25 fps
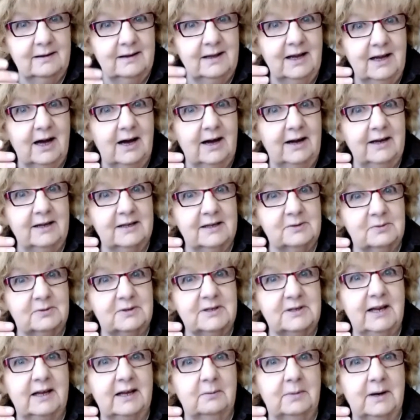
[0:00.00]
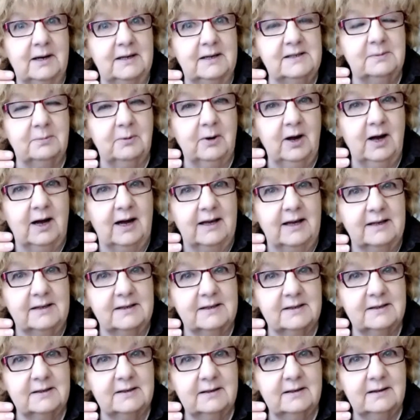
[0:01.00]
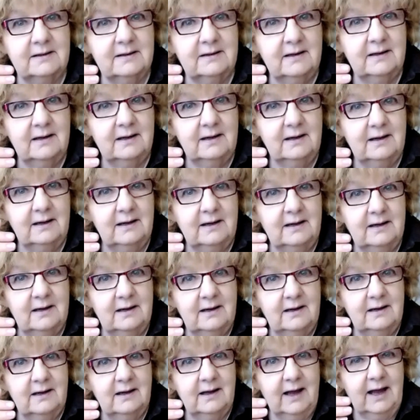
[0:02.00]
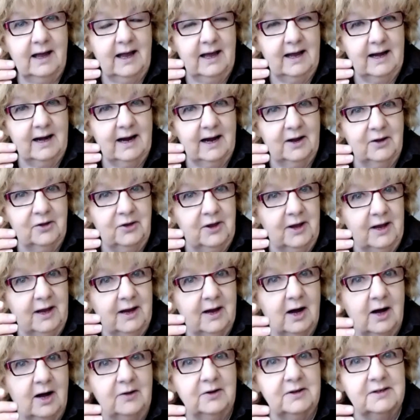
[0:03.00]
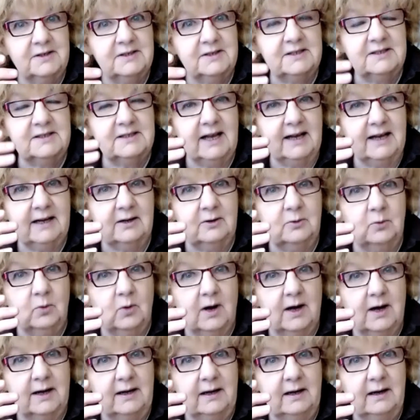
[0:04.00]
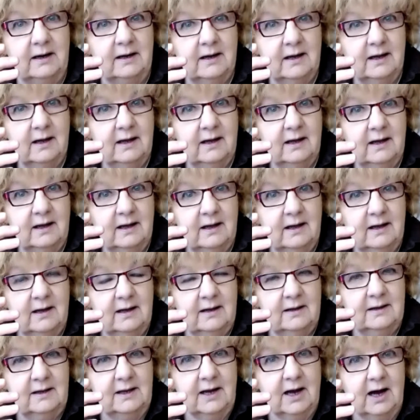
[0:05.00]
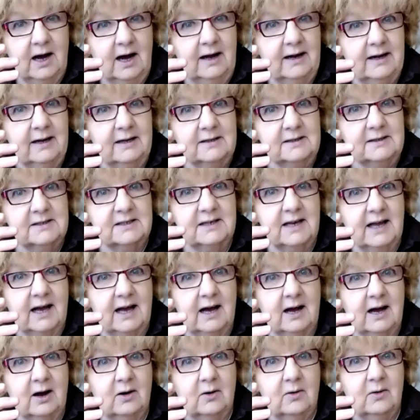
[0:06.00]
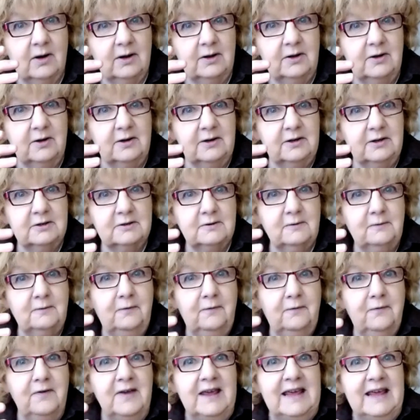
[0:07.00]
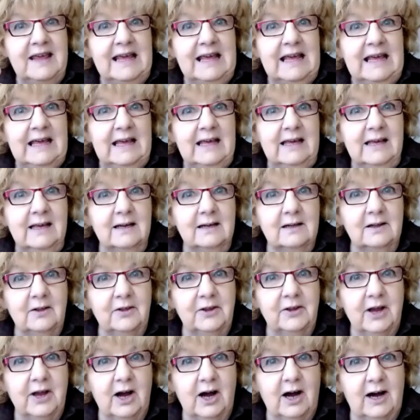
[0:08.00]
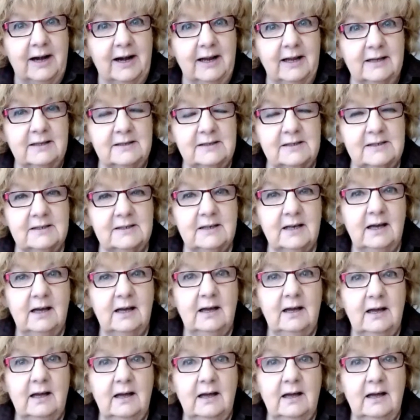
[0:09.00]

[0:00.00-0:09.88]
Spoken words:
the audience was taken by surprise. And I think on the second one, the audience now, you can just feel the audience